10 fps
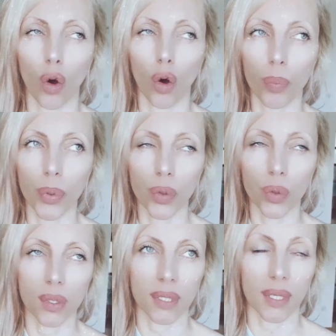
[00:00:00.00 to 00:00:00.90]

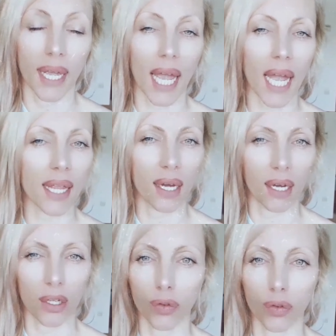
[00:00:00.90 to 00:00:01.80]
Abuse, any
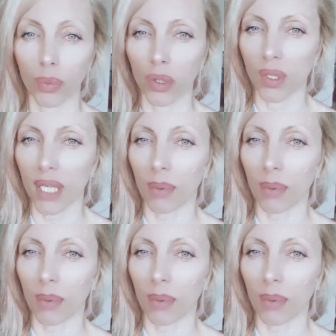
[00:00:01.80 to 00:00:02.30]
kind of abuse,